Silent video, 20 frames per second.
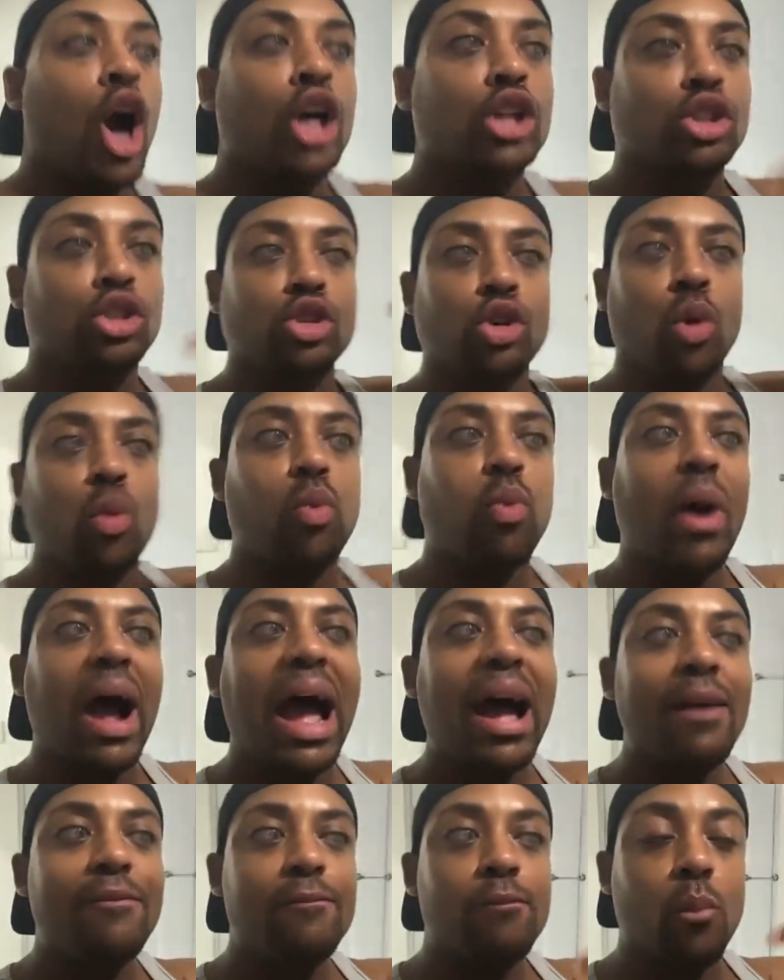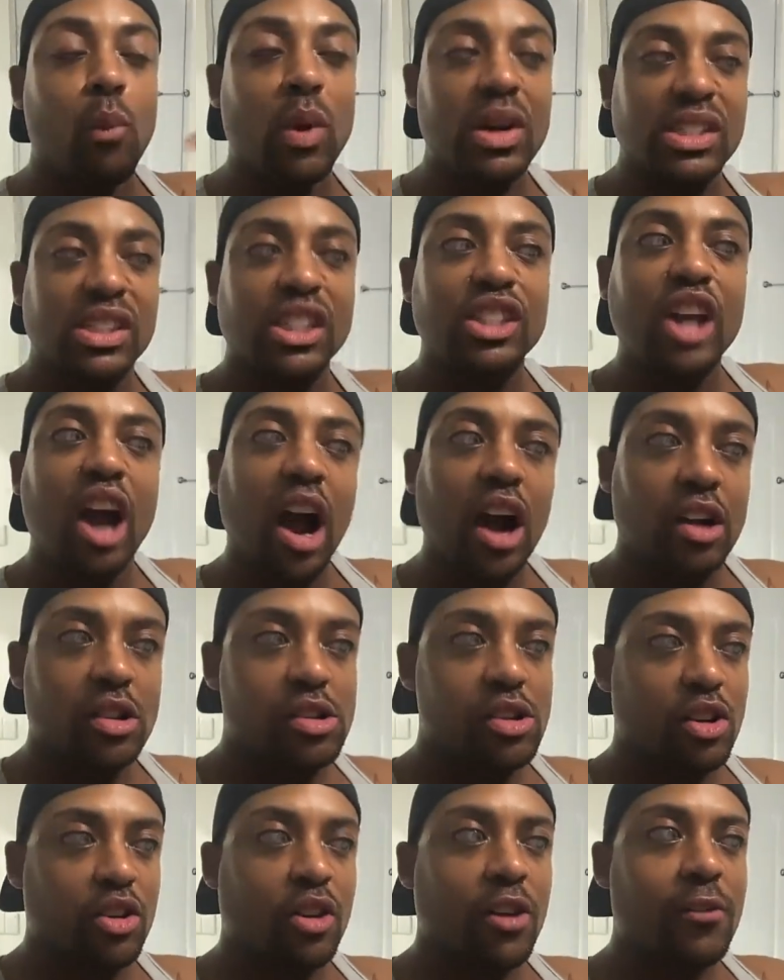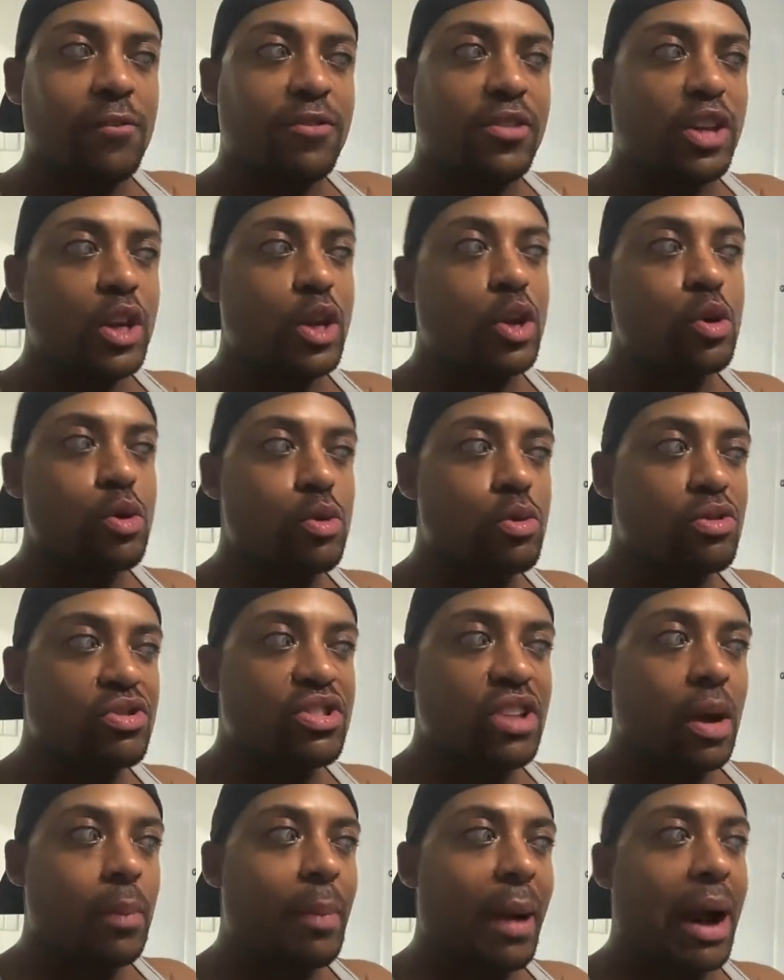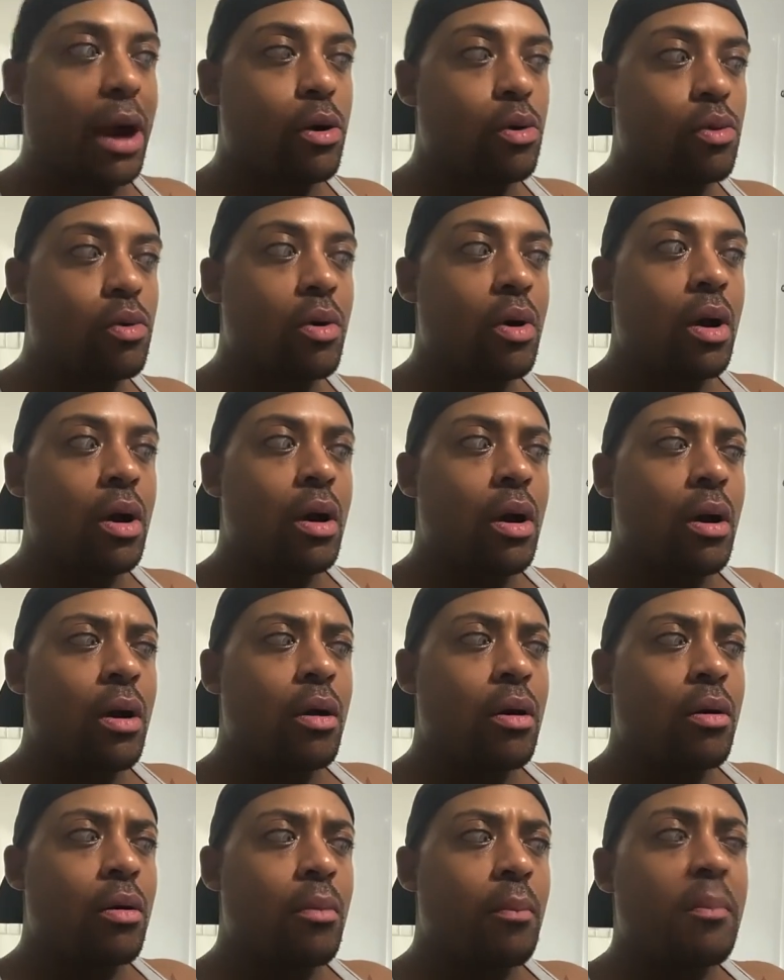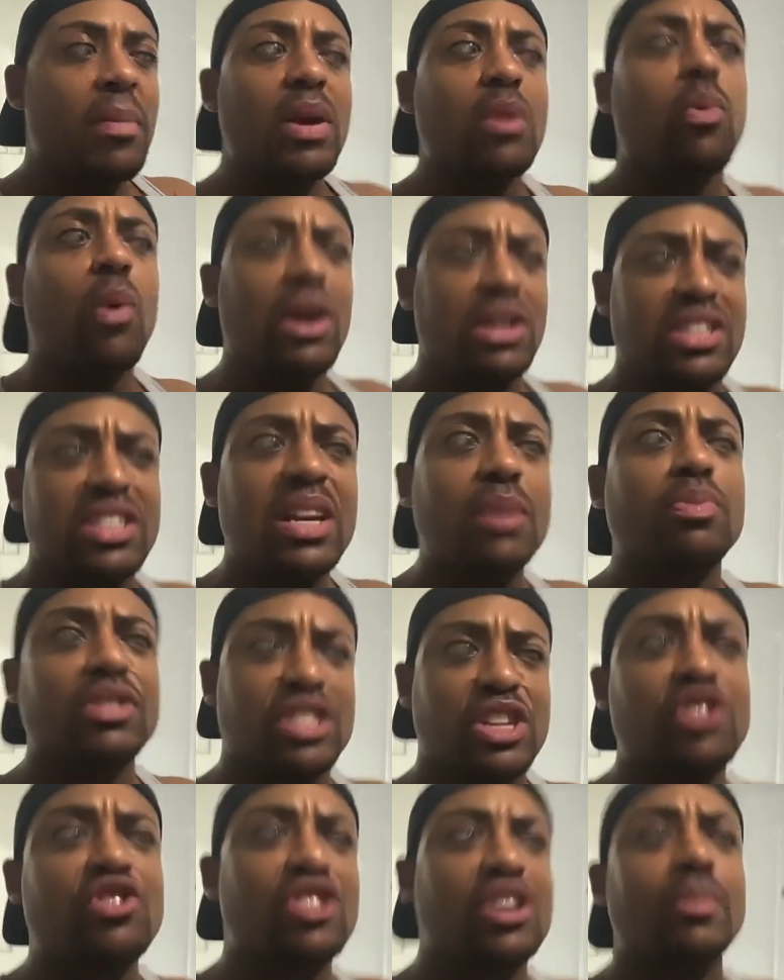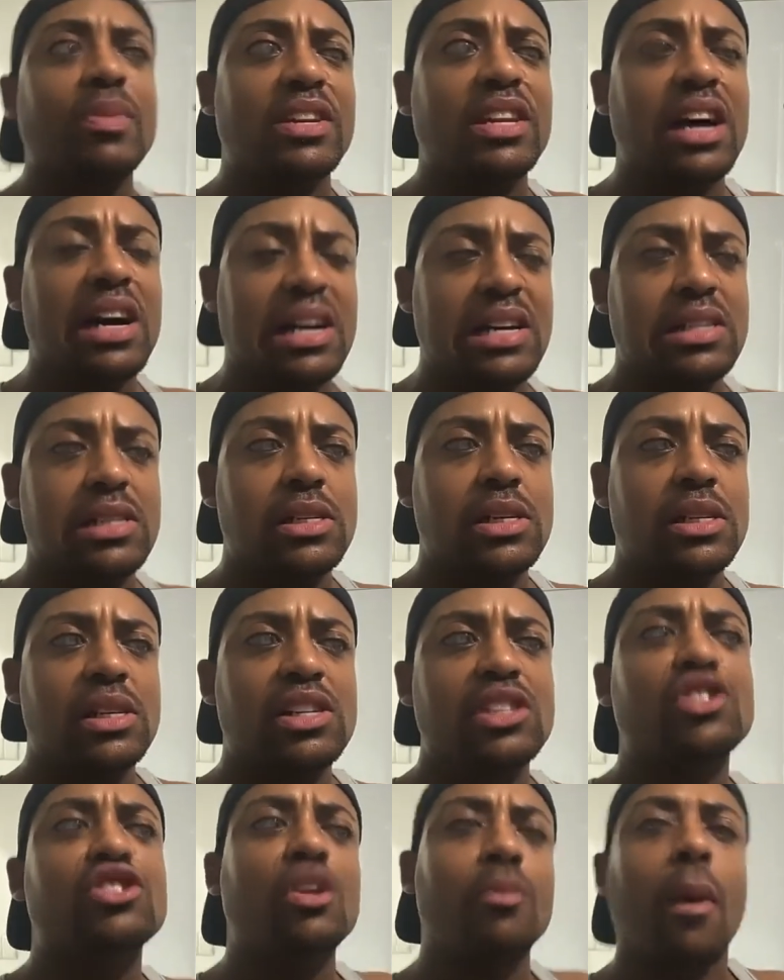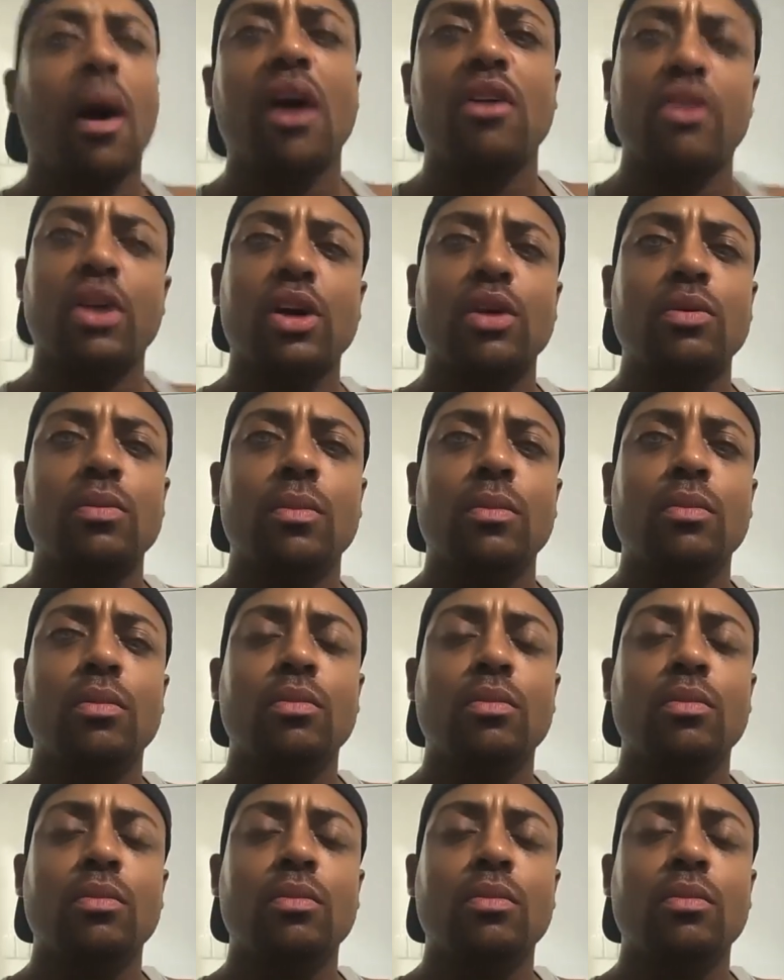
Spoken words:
So why was the doctor confused about me wanting the procedure to be done tomorrow?